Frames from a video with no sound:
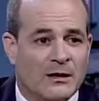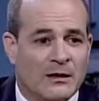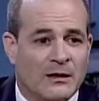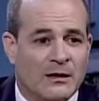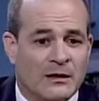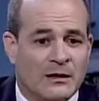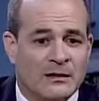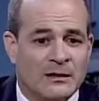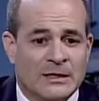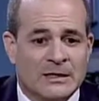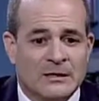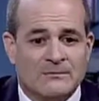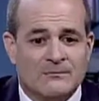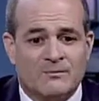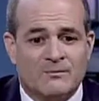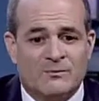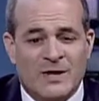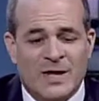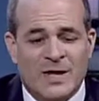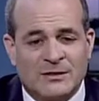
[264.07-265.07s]
Uh,
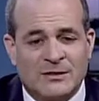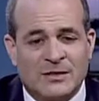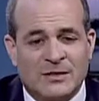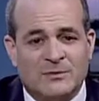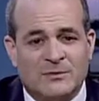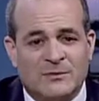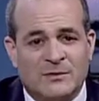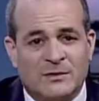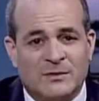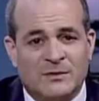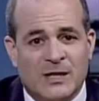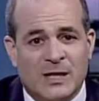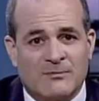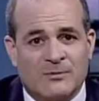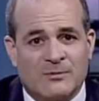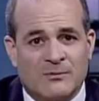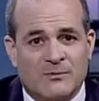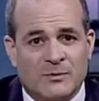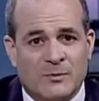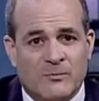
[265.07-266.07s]
that type of
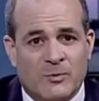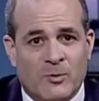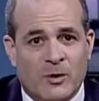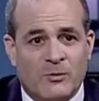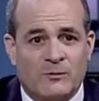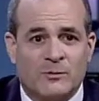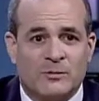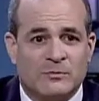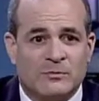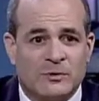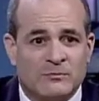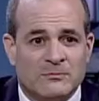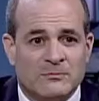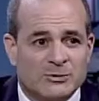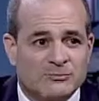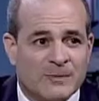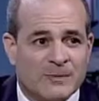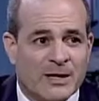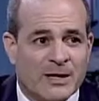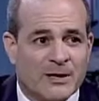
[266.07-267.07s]
in-depth report would be
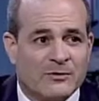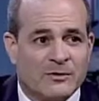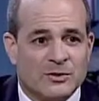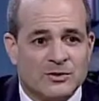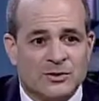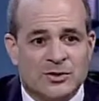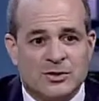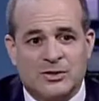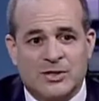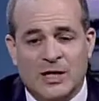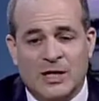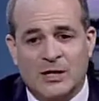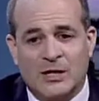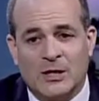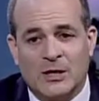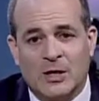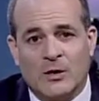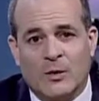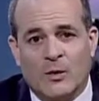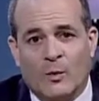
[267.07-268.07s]
much better than just
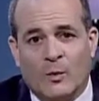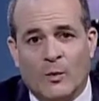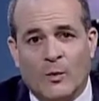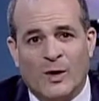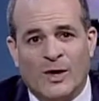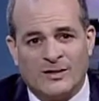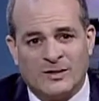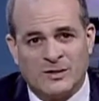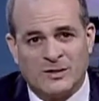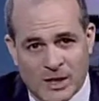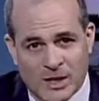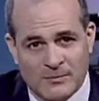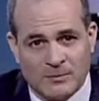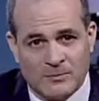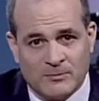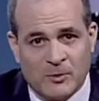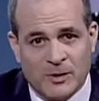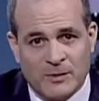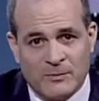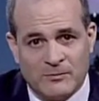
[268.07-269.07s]
a one-time
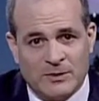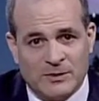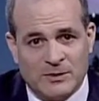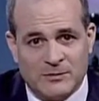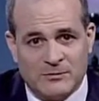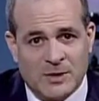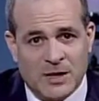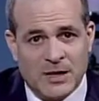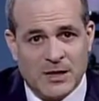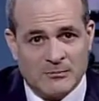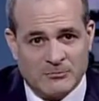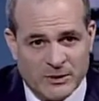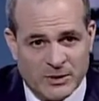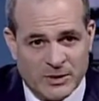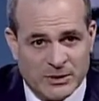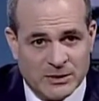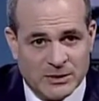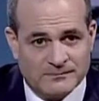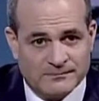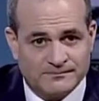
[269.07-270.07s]
appointment, in my
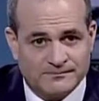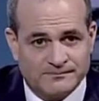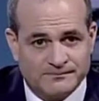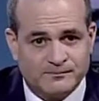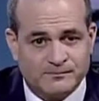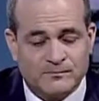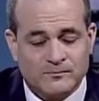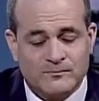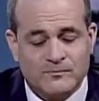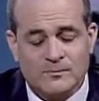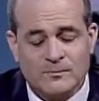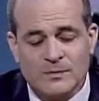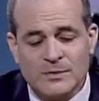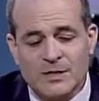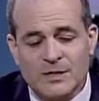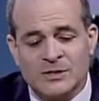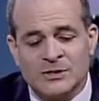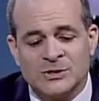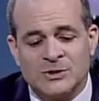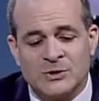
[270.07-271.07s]
opinion.
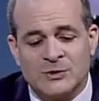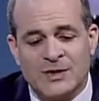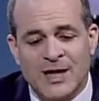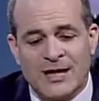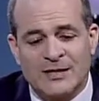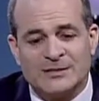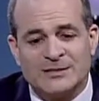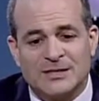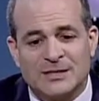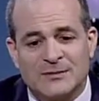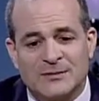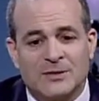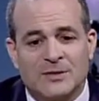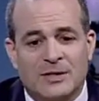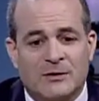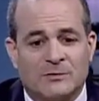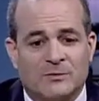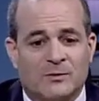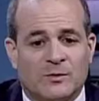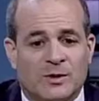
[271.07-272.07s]
So that is
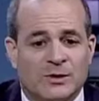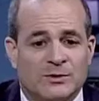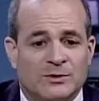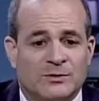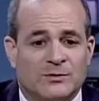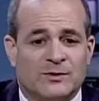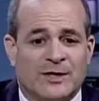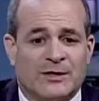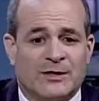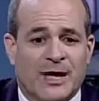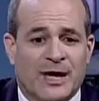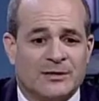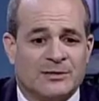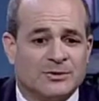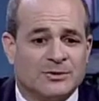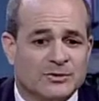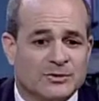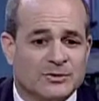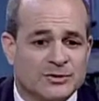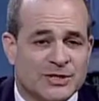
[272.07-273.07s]
something I would want to do. Now, to
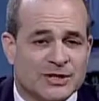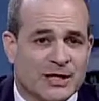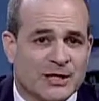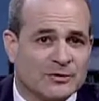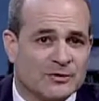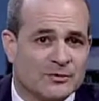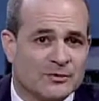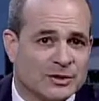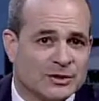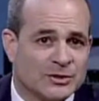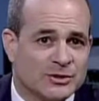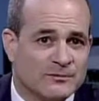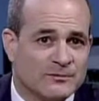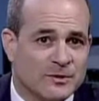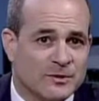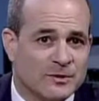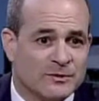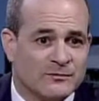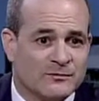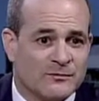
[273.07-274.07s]
answer your second question
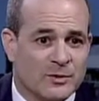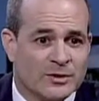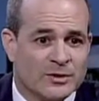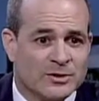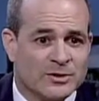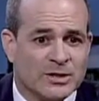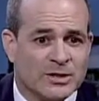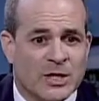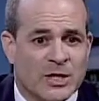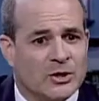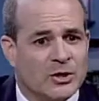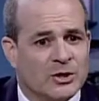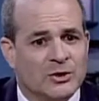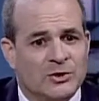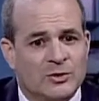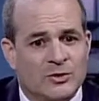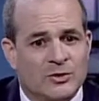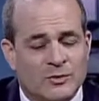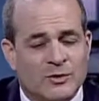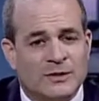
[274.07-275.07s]
about a divorce,
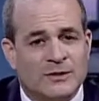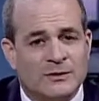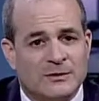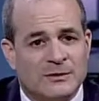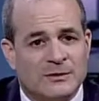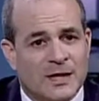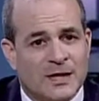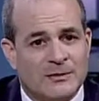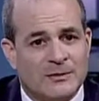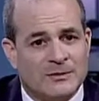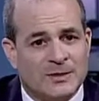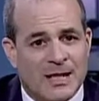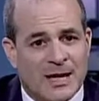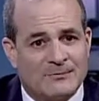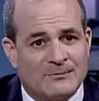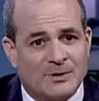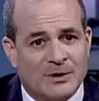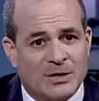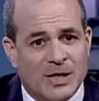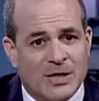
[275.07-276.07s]
you can claim an
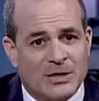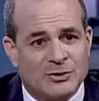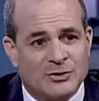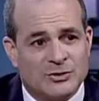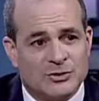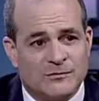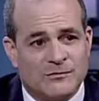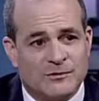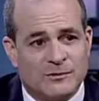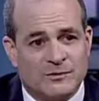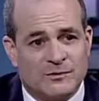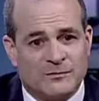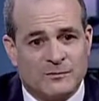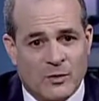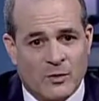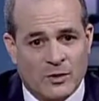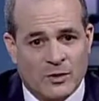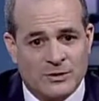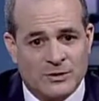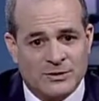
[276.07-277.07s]
application for
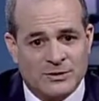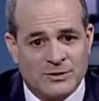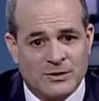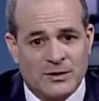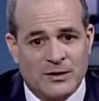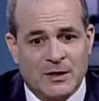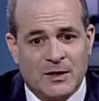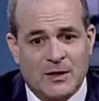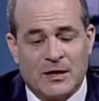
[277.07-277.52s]
divorce.